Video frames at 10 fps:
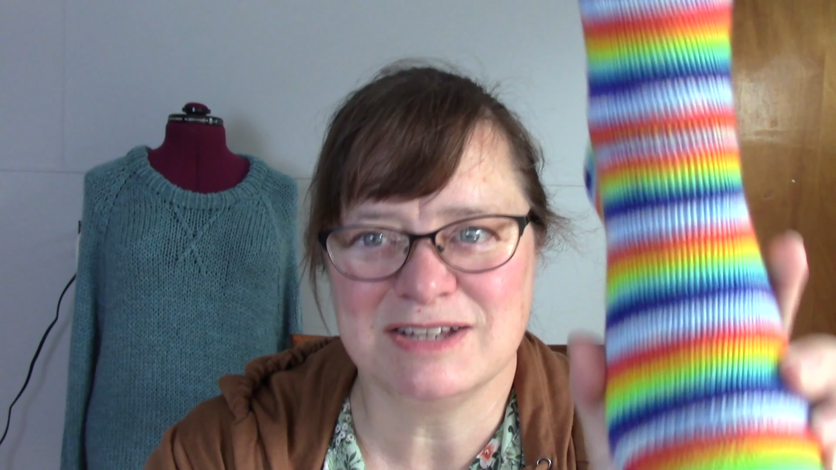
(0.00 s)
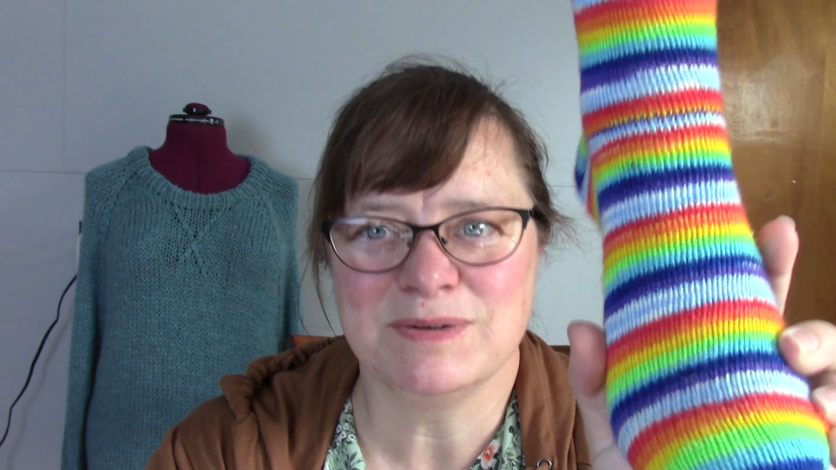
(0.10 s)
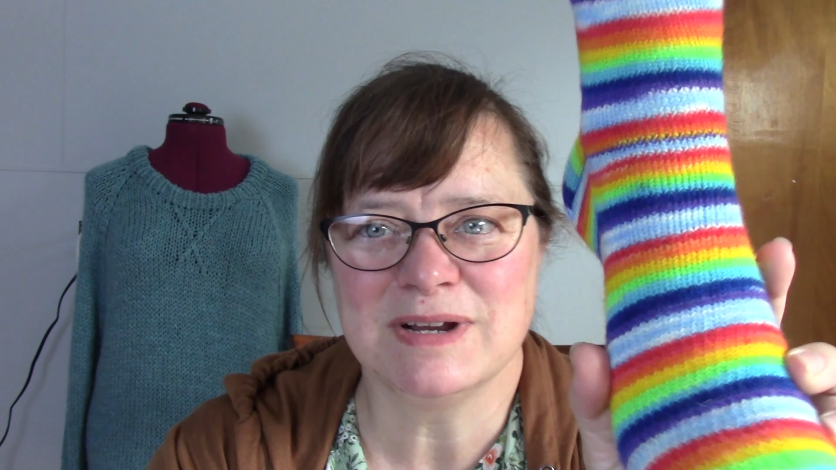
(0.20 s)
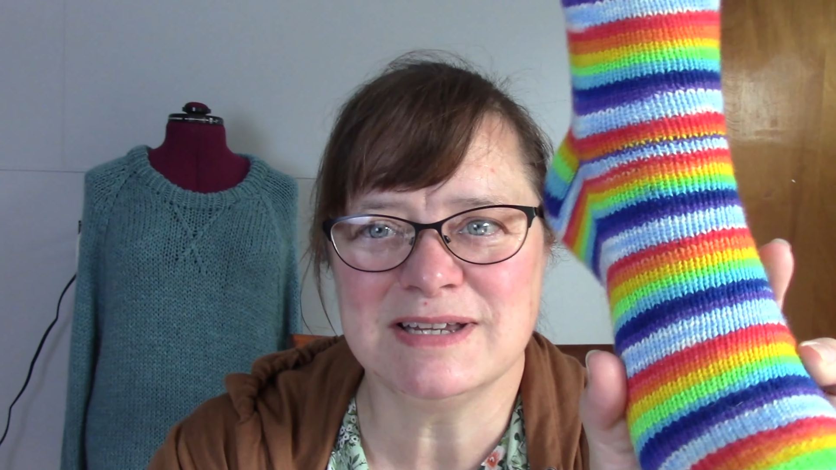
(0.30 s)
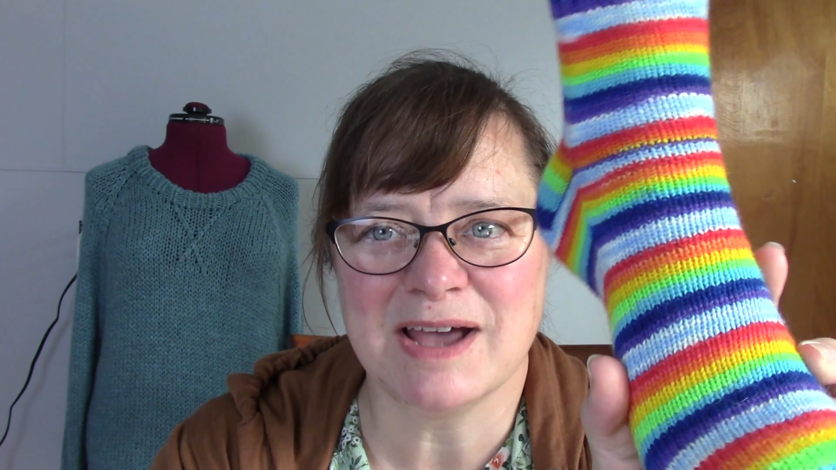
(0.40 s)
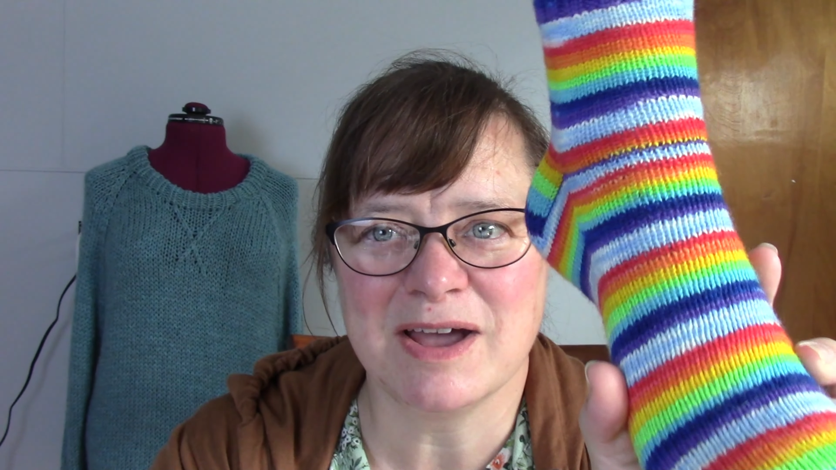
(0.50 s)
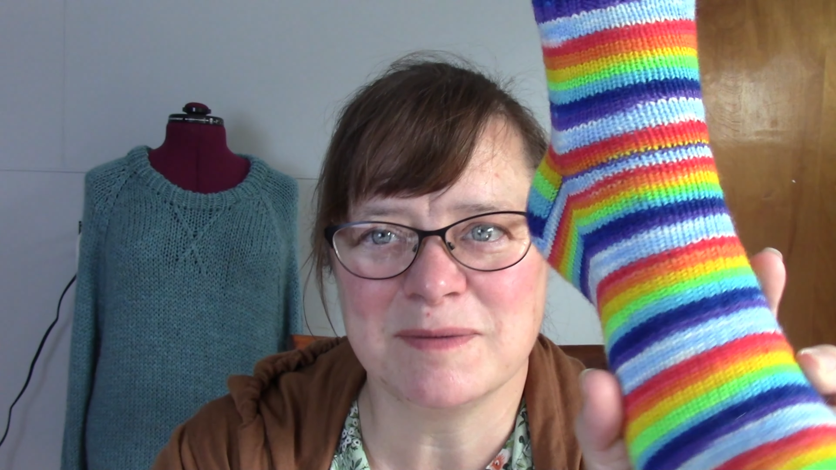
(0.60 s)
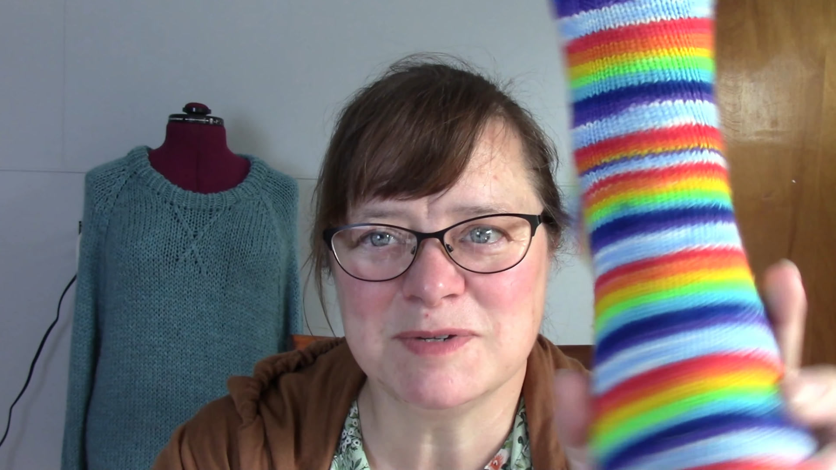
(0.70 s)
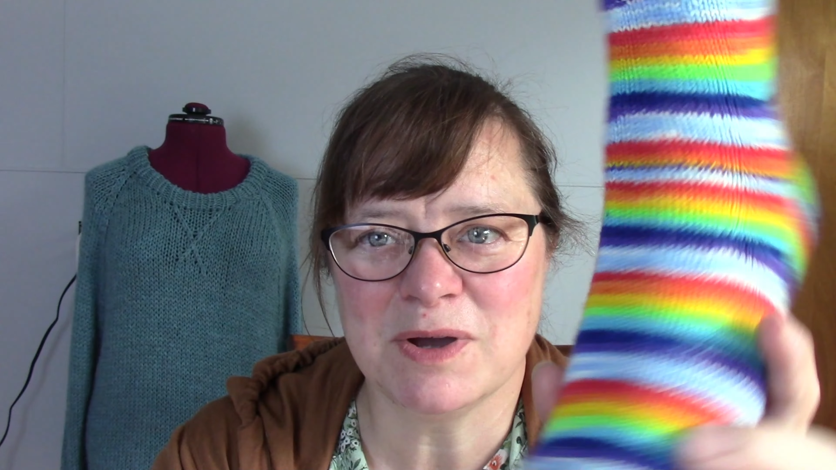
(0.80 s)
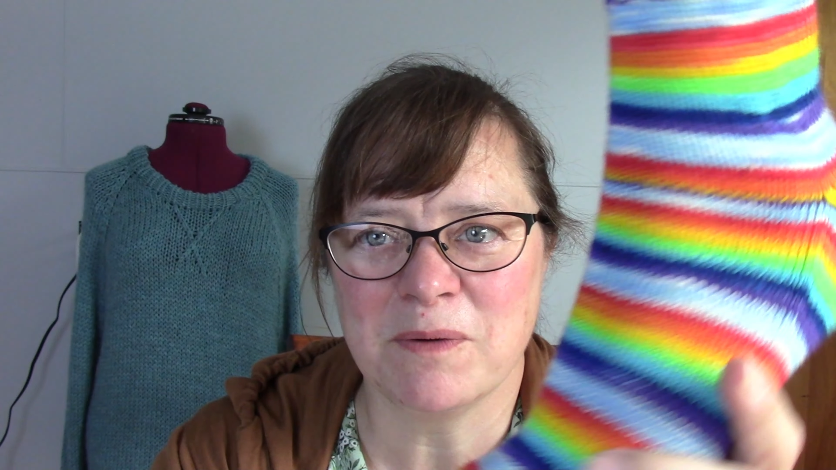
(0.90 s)
2 at a
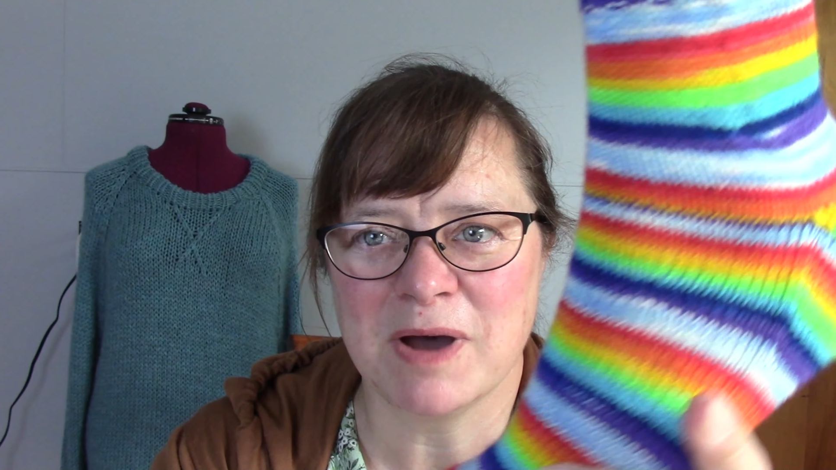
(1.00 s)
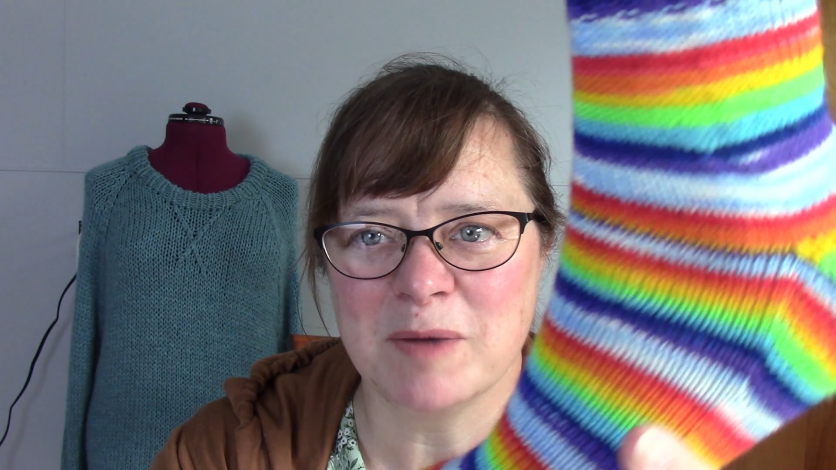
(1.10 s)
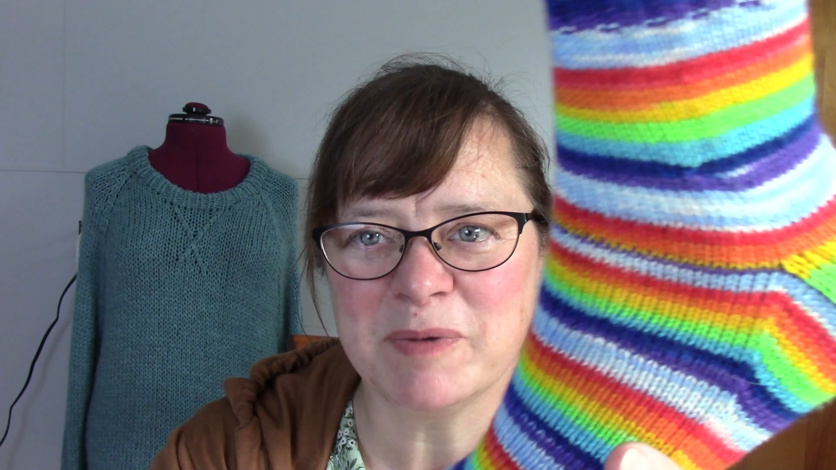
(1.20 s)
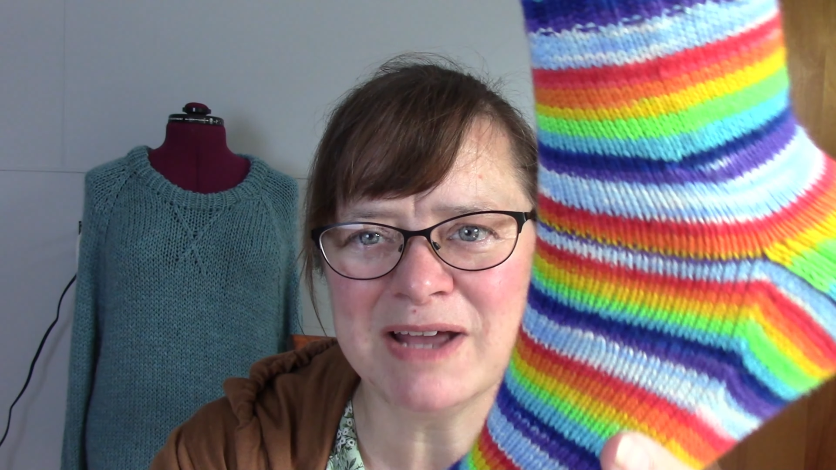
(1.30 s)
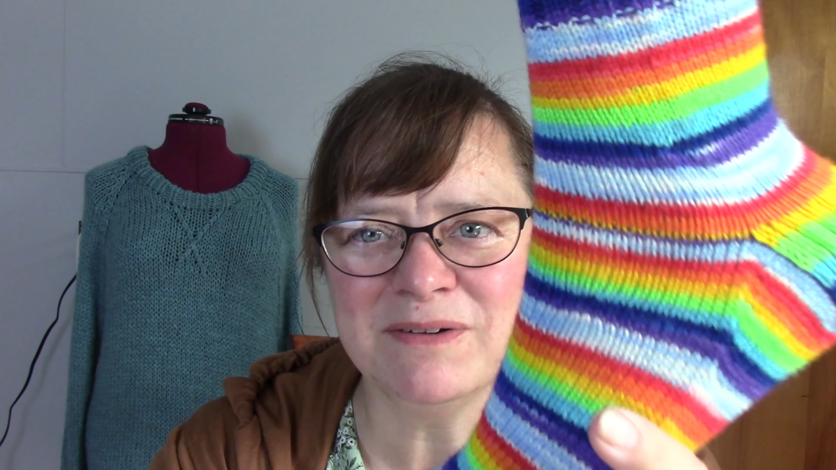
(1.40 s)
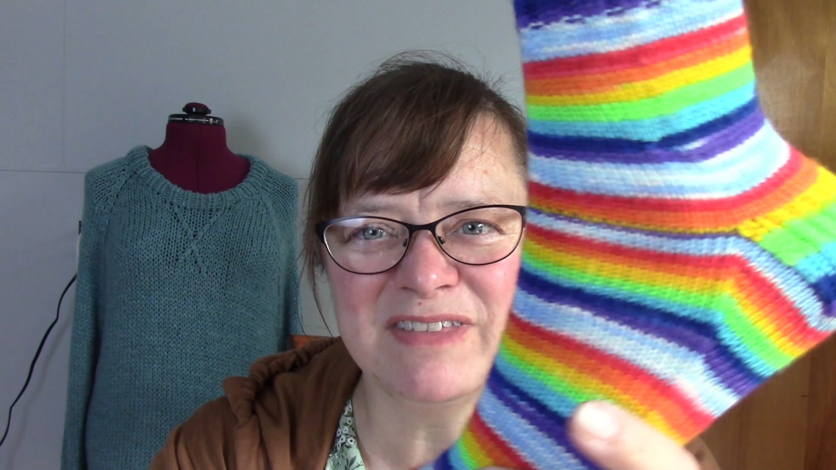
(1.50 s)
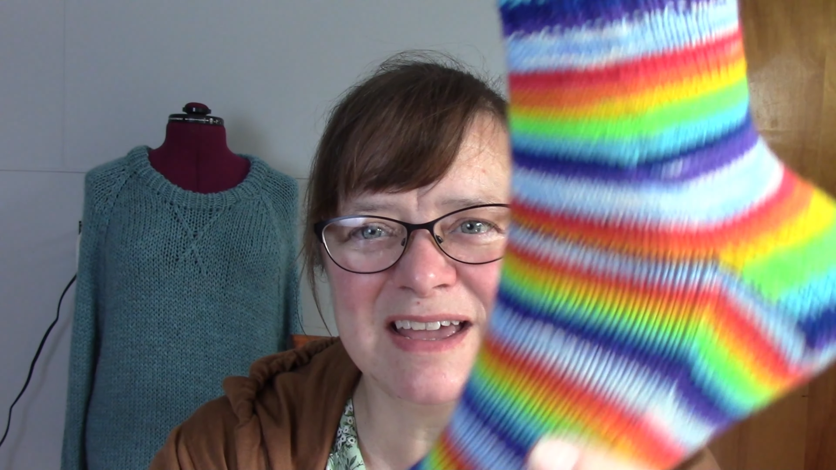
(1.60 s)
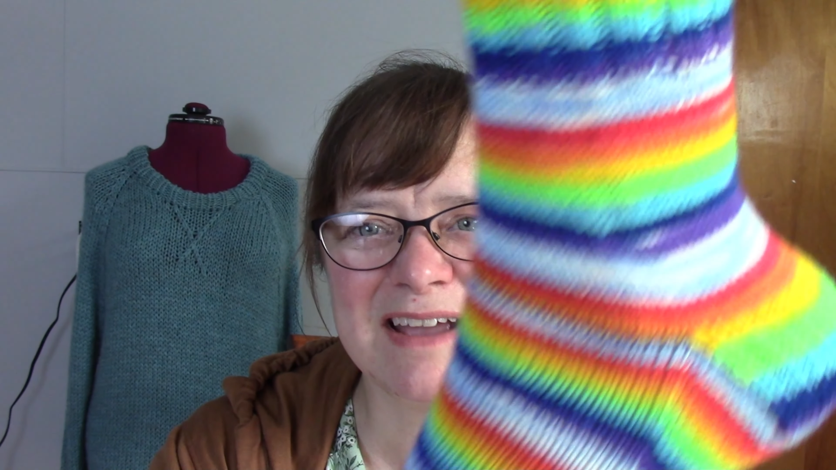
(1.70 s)
time toe up. I don't think